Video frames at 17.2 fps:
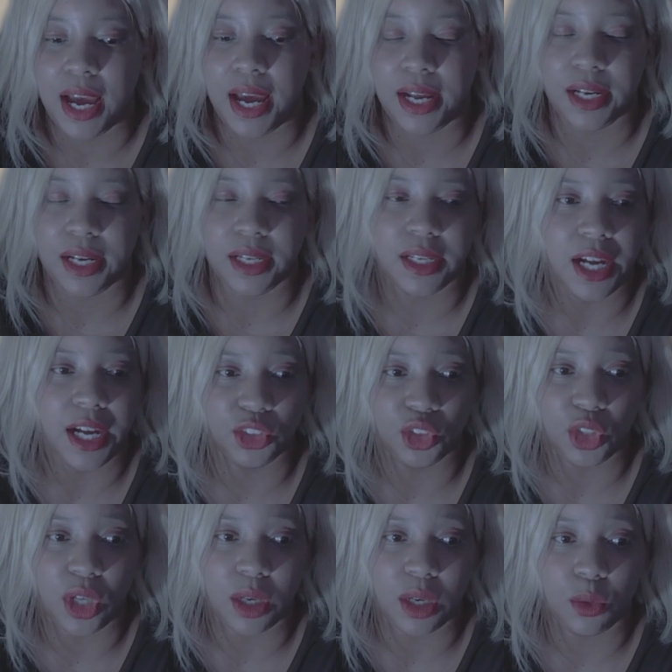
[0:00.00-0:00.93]
I had a
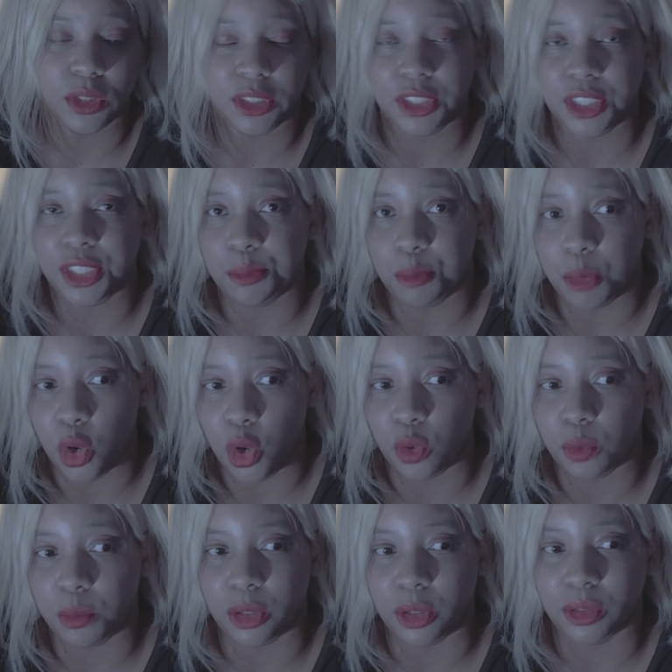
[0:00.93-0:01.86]
contract with
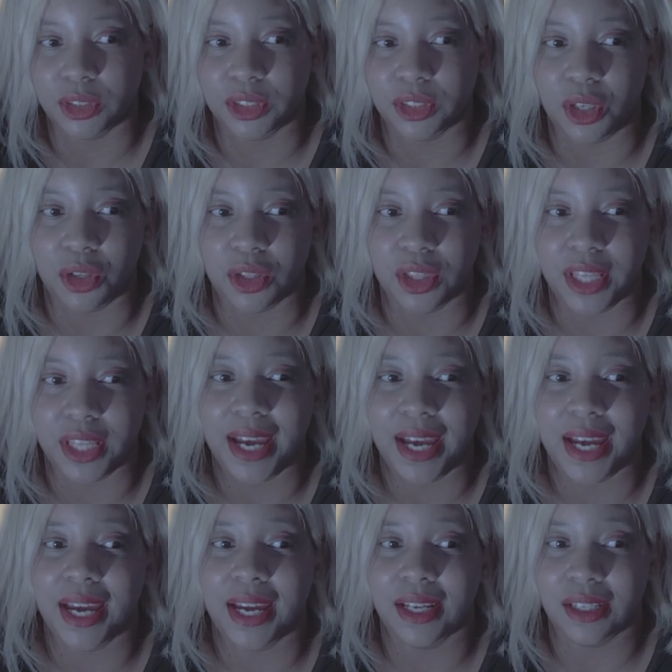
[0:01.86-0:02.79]
T-Mobile, so
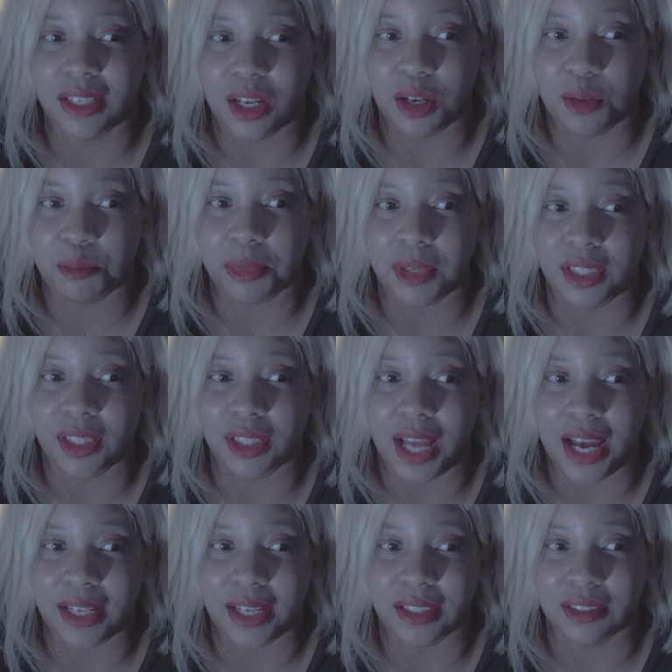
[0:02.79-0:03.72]
that ate up a
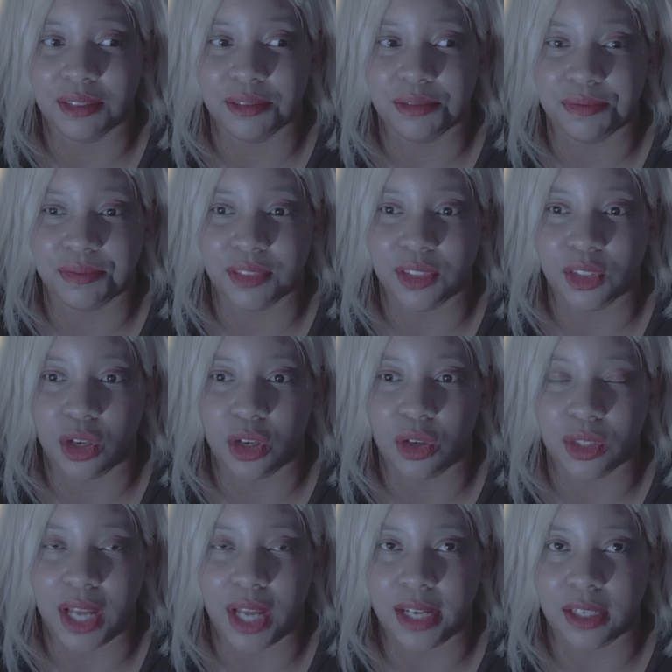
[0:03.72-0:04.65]
lot of
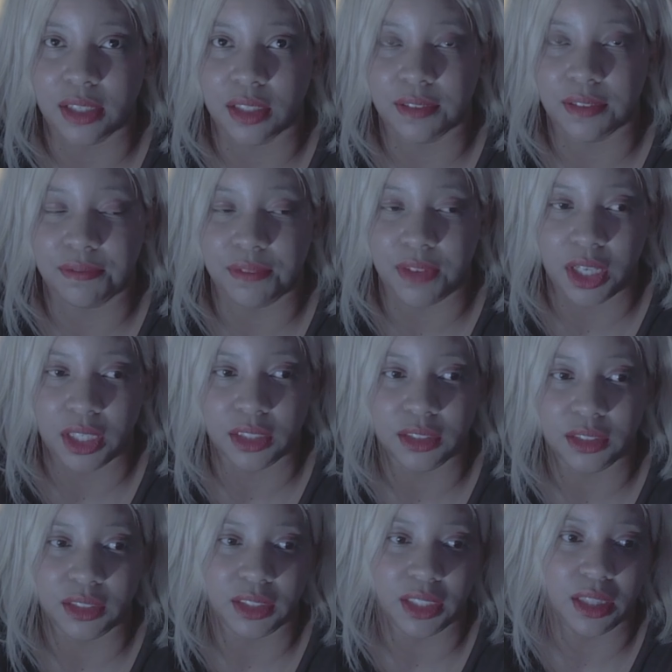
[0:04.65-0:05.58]
the
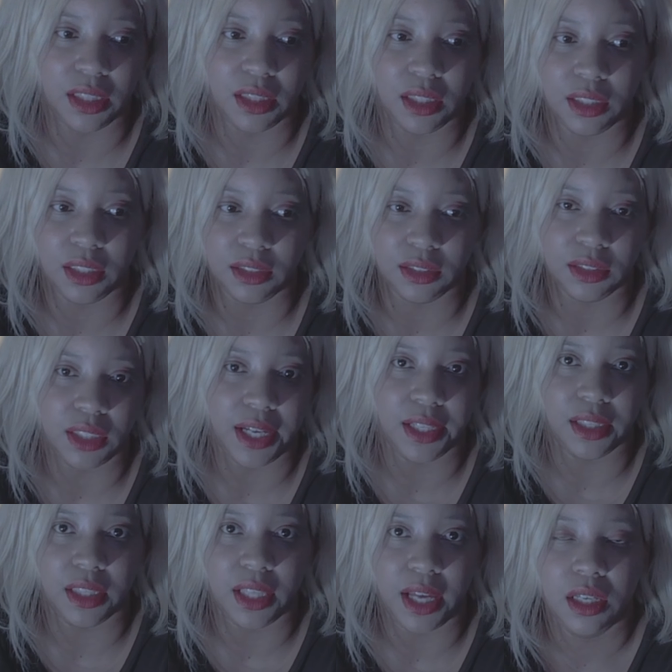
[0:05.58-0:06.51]
funds and things
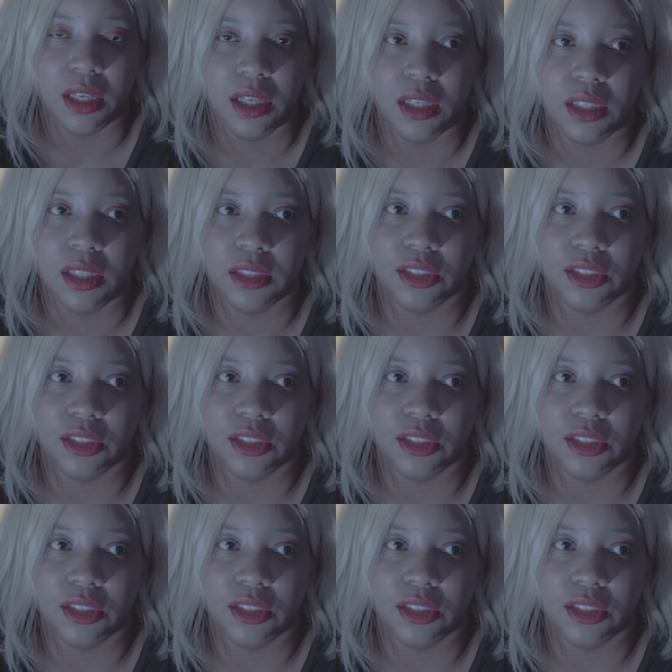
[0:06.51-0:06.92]
like that.